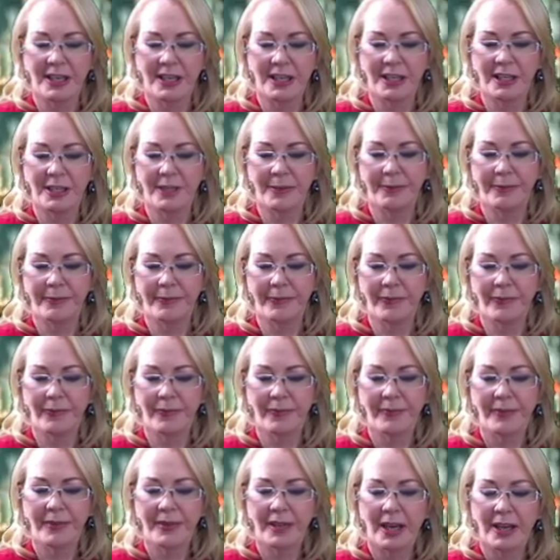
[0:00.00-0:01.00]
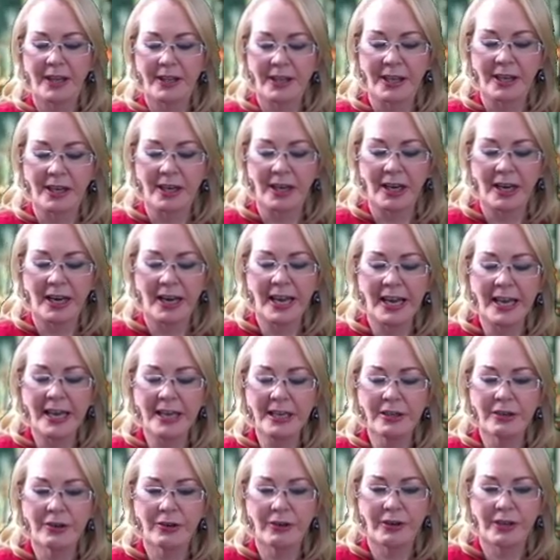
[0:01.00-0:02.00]
then
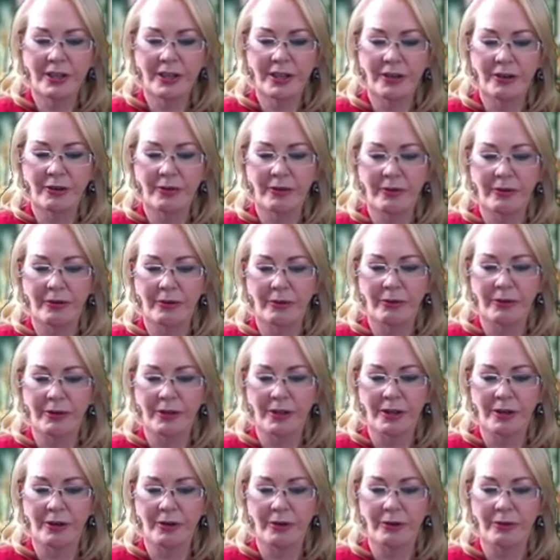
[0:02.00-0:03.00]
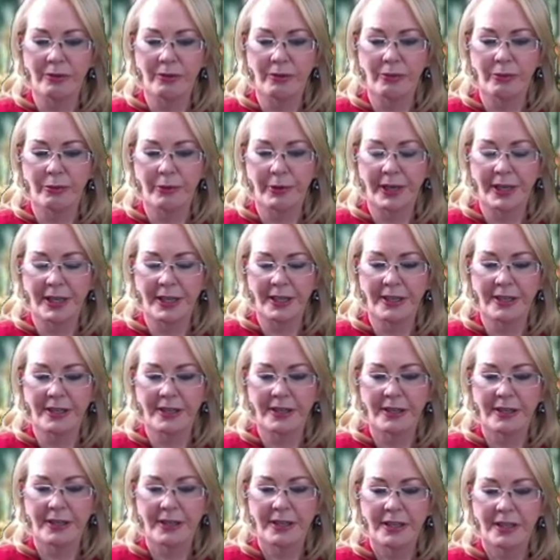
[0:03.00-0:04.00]
later in the
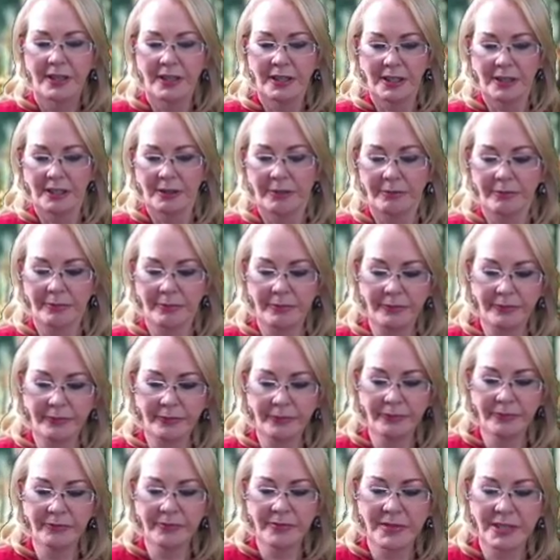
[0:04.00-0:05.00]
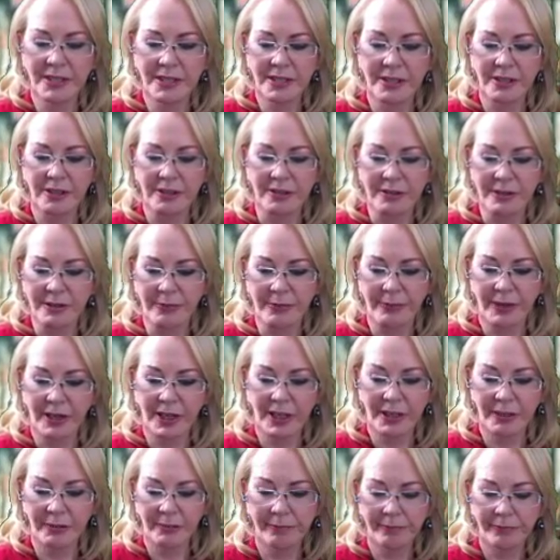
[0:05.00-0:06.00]
week, excuse
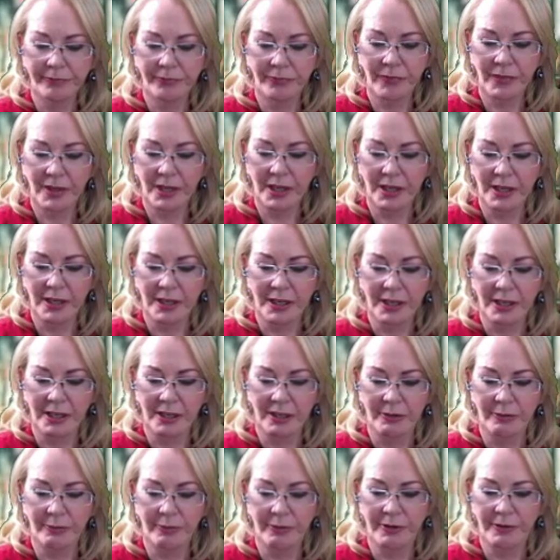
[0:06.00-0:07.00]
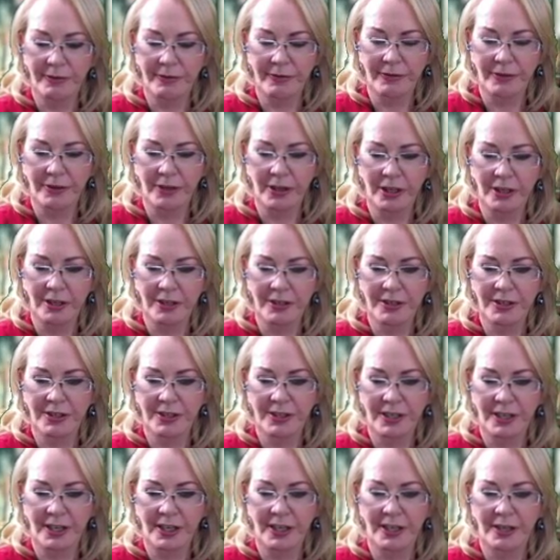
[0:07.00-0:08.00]
me, we've got
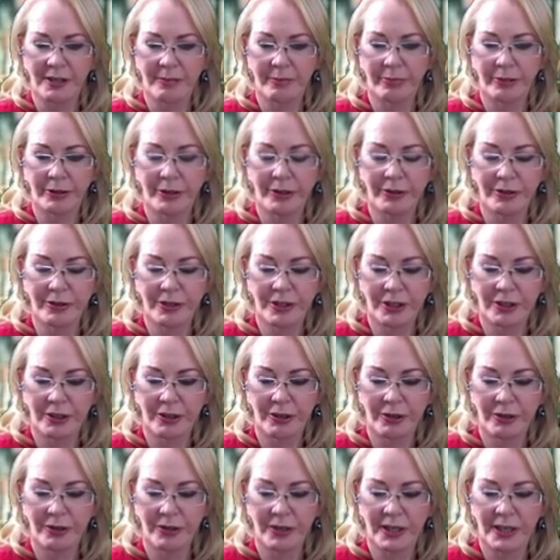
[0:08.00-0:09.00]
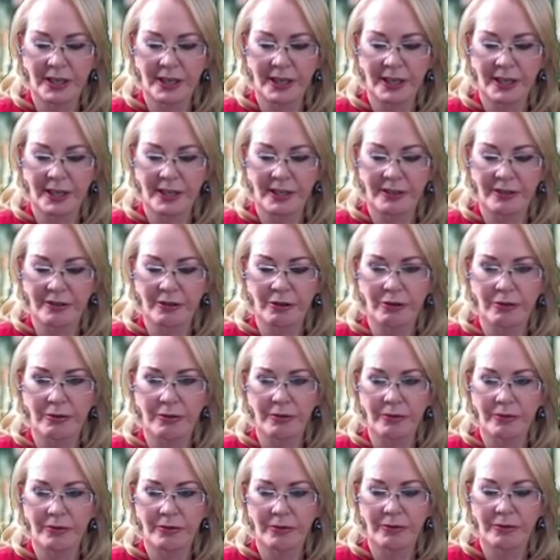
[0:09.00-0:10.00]
Pluto and,
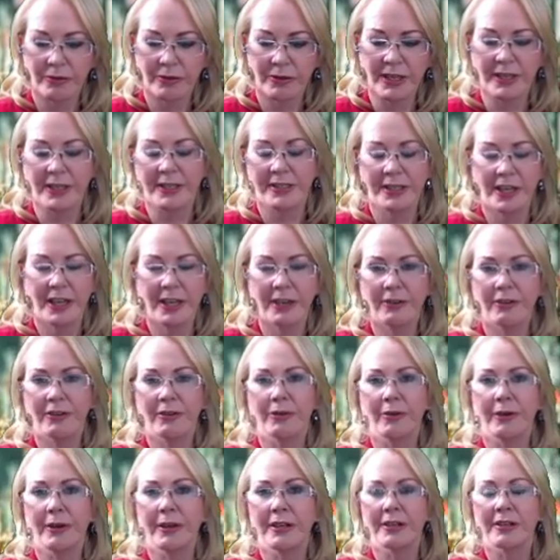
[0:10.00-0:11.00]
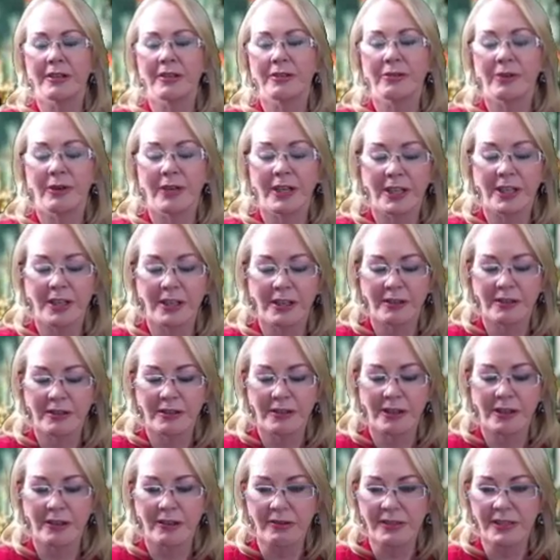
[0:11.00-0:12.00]
later in the week on the 20th,
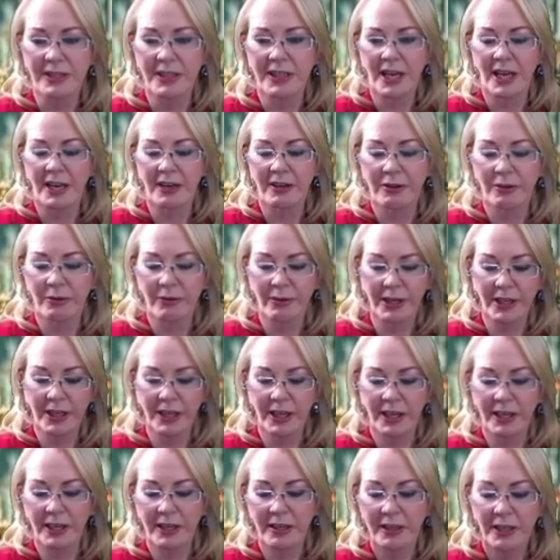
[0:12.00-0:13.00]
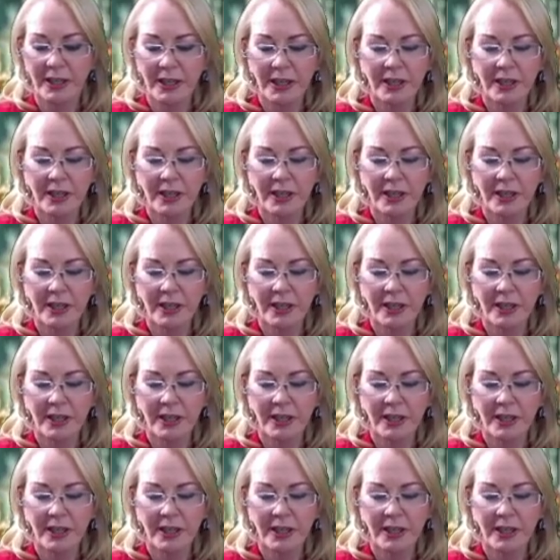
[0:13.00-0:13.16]
so it's the start of the weekend,